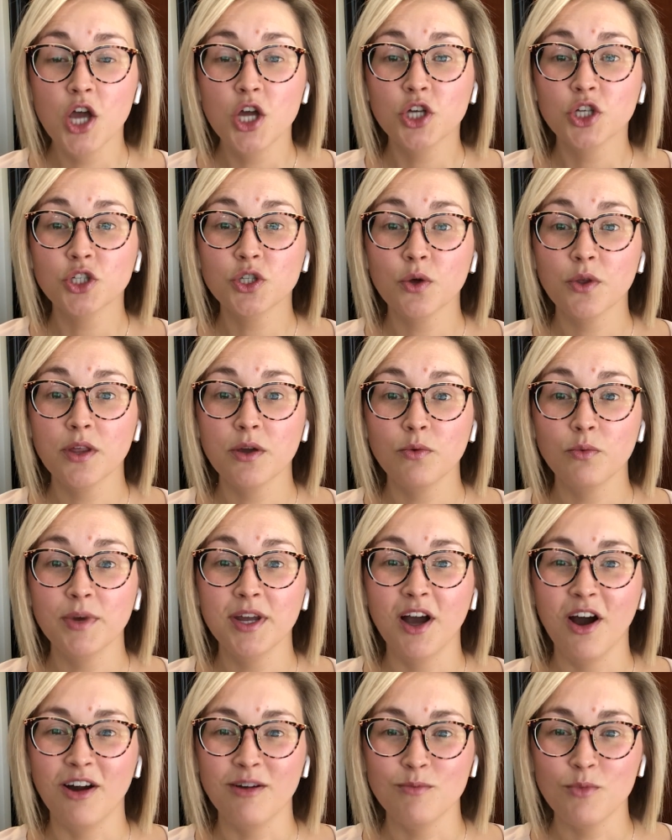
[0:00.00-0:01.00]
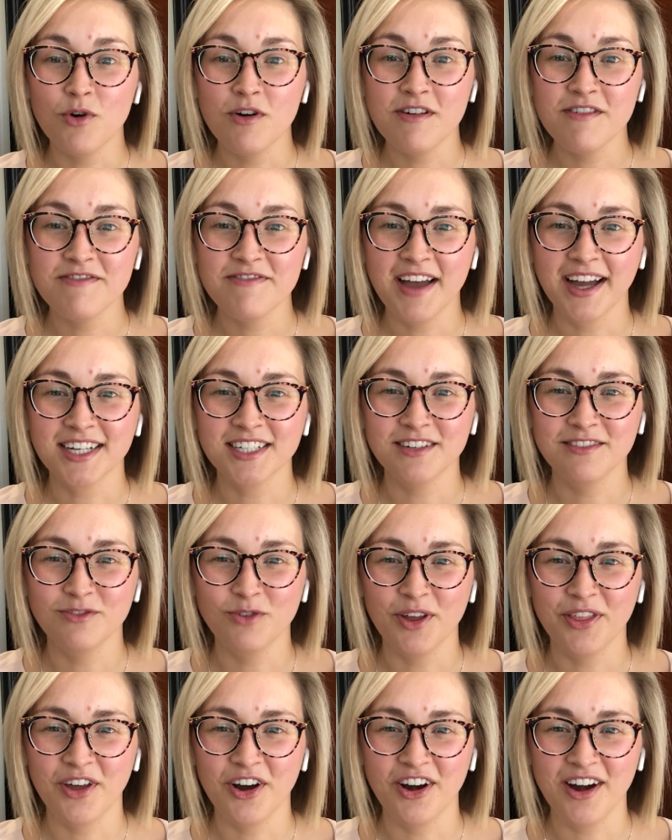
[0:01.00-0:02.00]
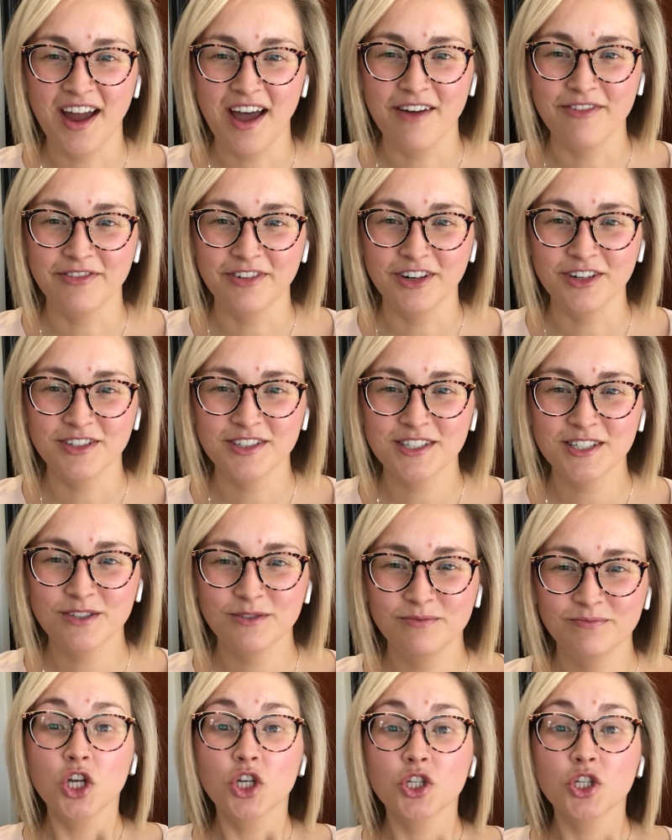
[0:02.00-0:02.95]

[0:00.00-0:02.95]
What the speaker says: so that we are more effective with our efforts.